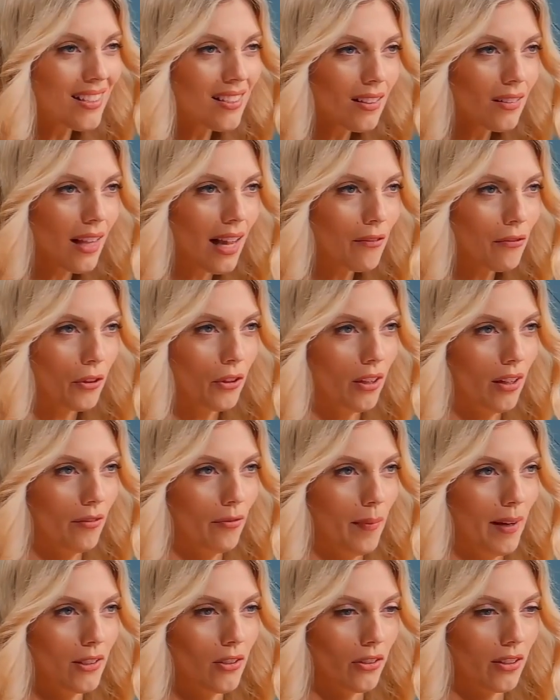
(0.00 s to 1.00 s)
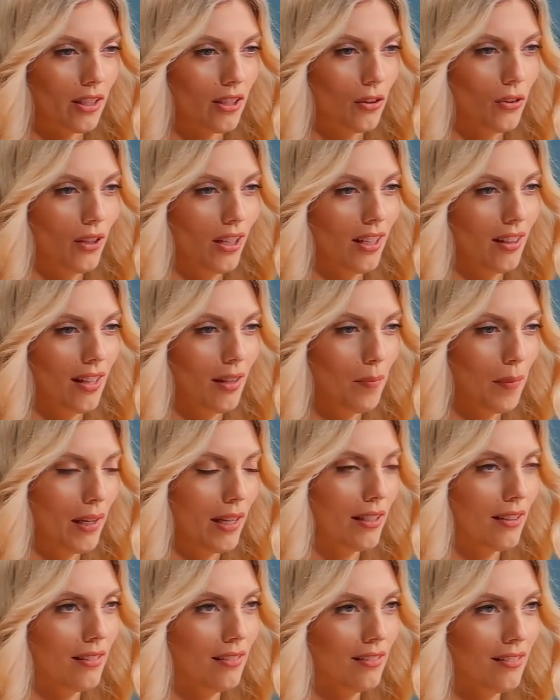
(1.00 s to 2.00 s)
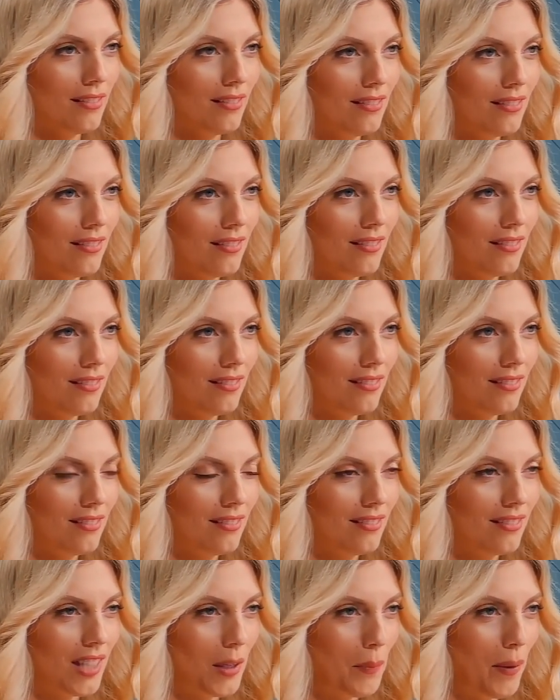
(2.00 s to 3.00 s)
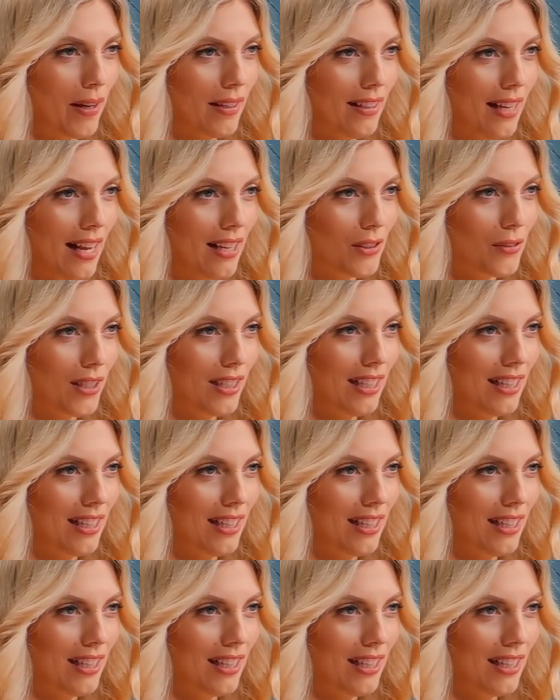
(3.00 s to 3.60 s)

the level of mental acuity that Biden, that Biden has right